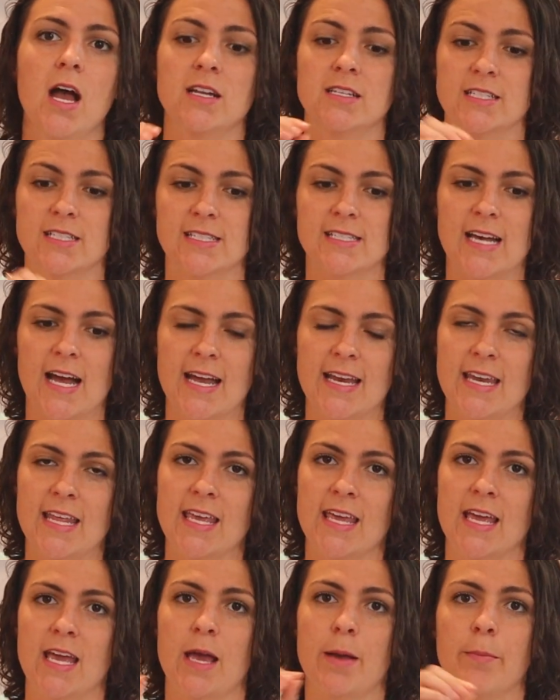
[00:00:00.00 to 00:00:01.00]

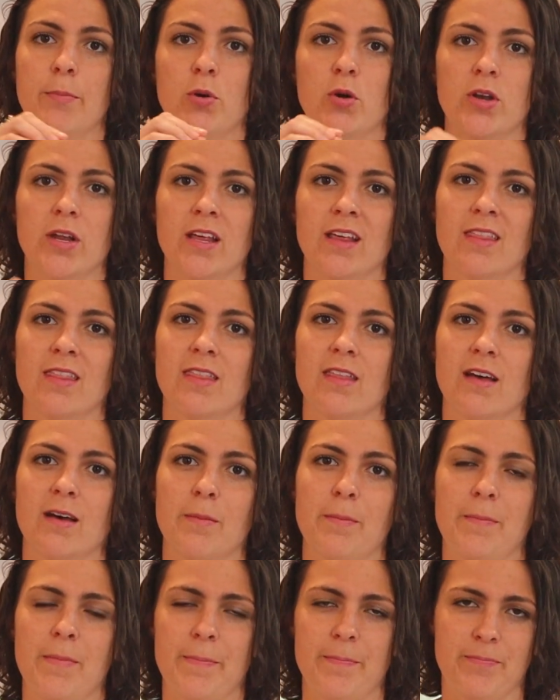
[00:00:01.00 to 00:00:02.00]
designing it and putting
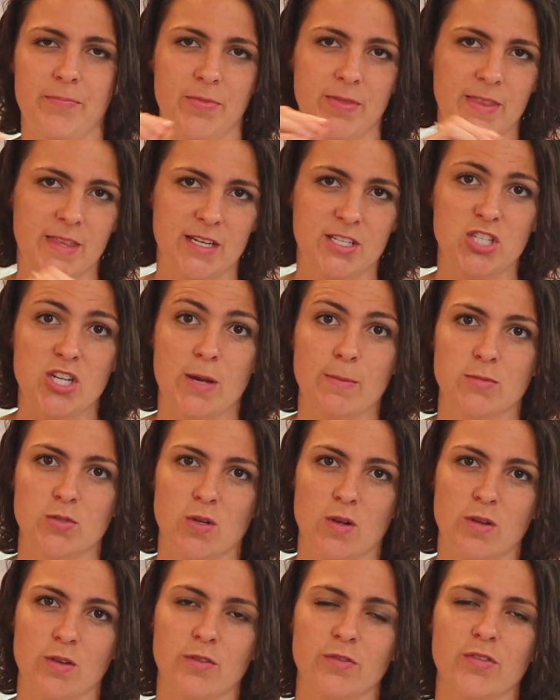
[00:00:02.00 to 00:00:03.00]
the gems
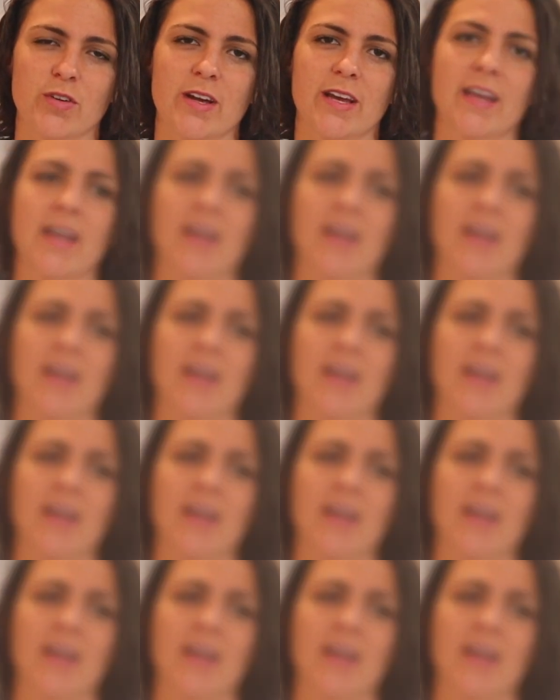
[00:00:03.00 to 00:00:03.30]
all over it.